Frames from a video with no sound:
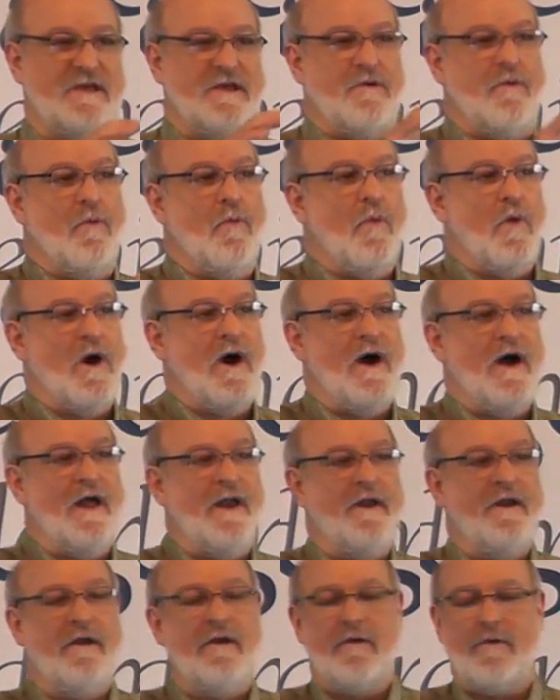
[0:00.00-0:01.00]
in
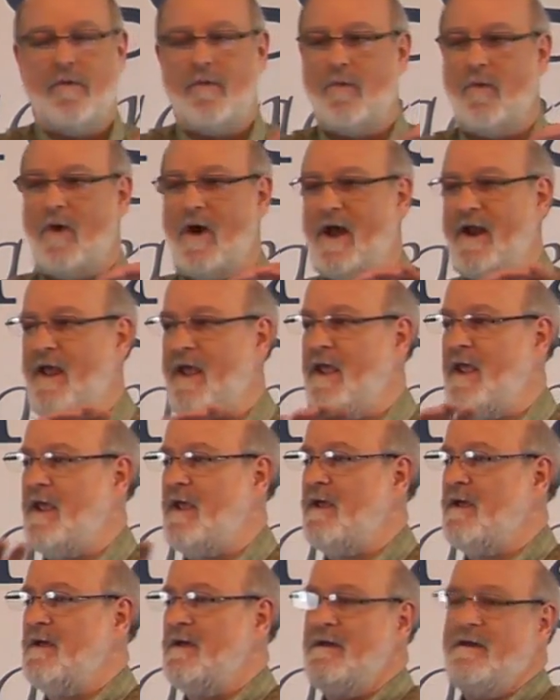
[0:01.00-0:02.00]
one
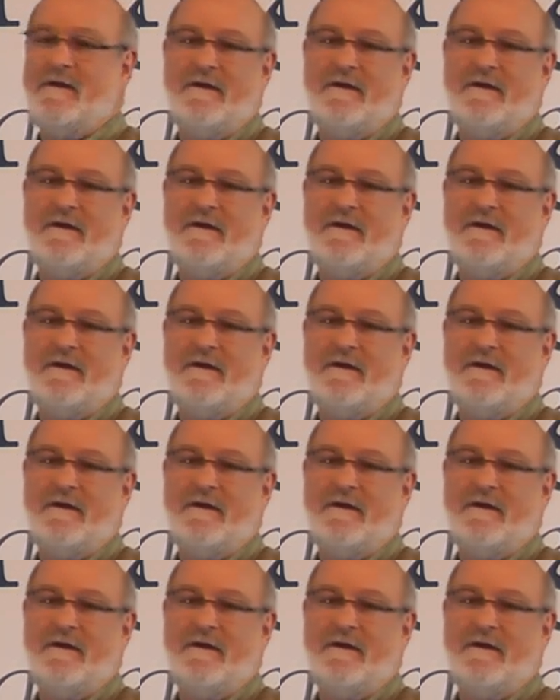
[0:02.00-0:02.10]
running